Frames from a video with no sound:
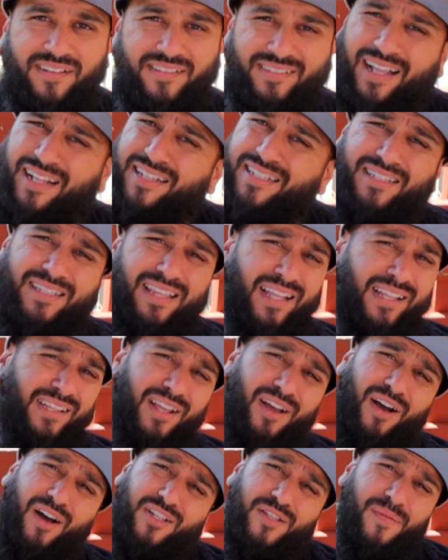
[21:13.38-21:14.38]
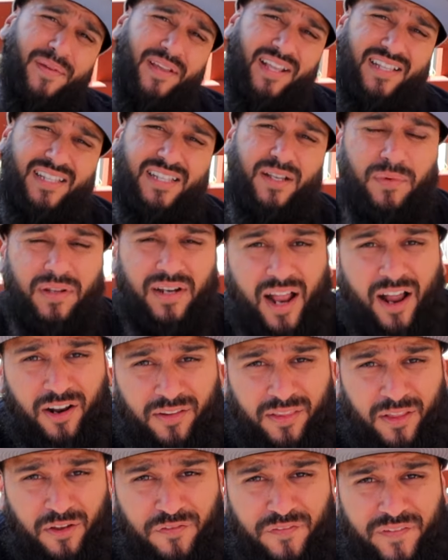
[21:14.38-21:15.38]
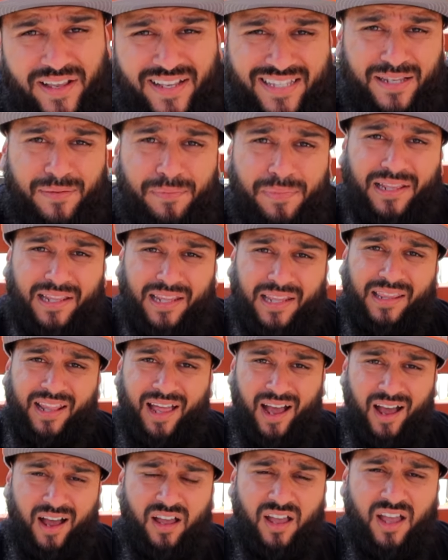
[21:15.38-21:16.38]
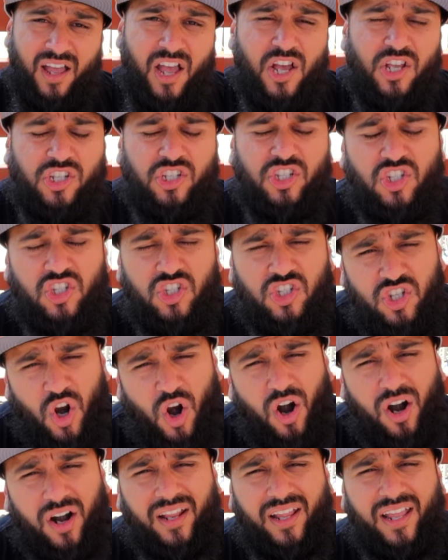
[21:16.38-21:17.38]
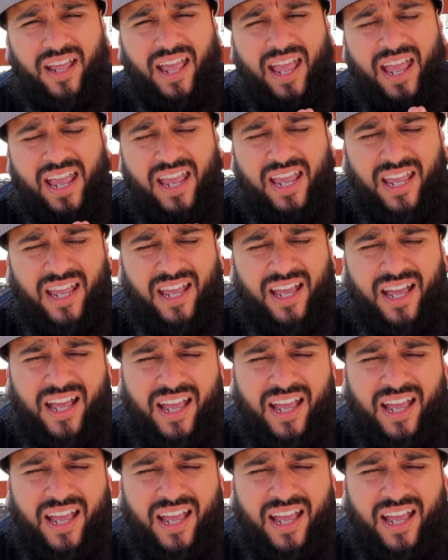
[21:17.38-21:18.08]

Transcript: That's like the ultimate. Can someone out there, fi sabilillah, start a